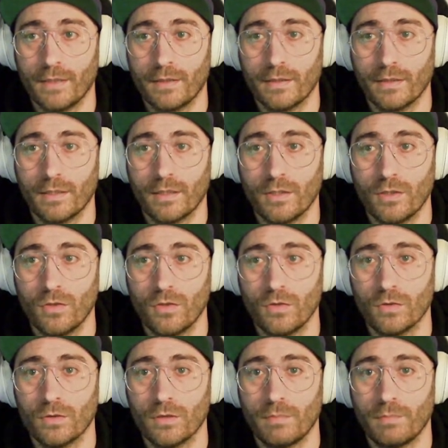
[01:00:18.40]
the
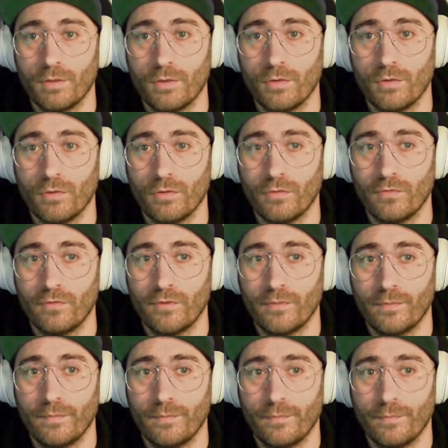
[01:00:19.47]
code
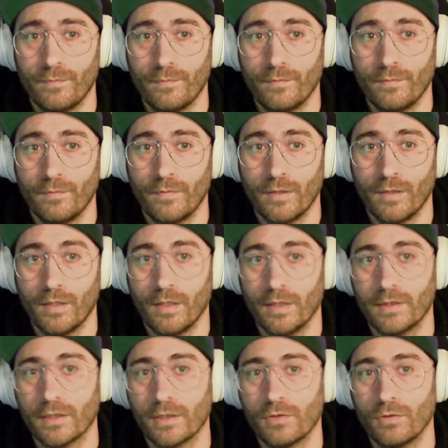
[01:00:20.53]
above,
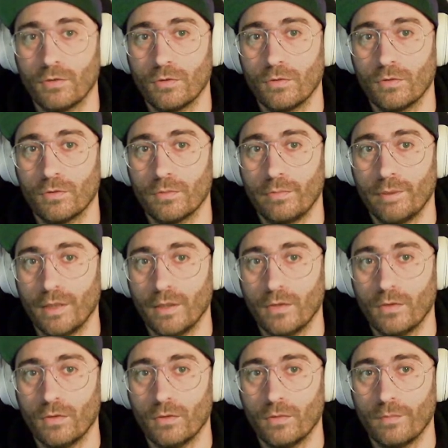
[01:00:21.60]
in the code
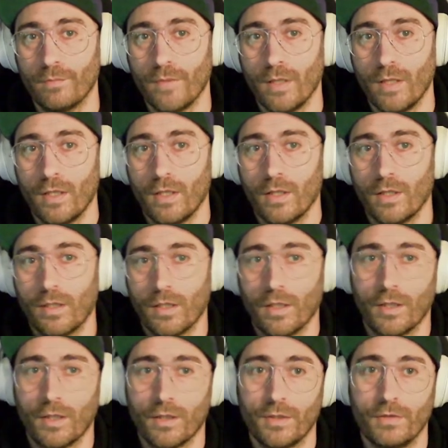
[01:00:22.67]
below,
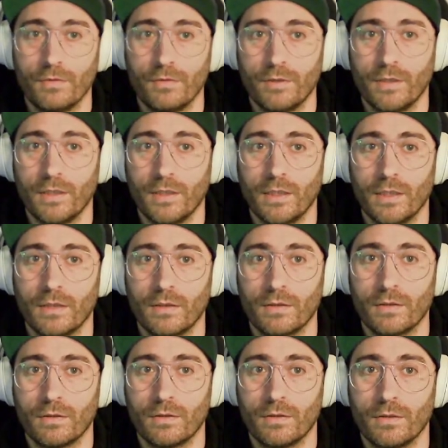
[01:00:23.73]
you need
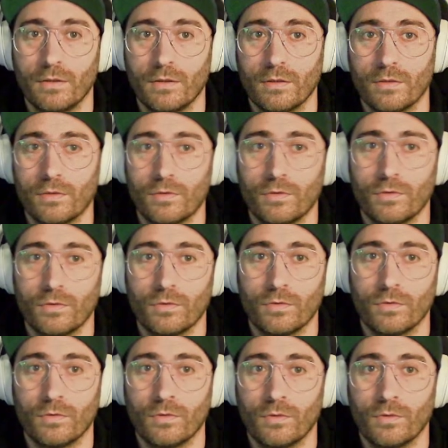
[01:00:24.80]
to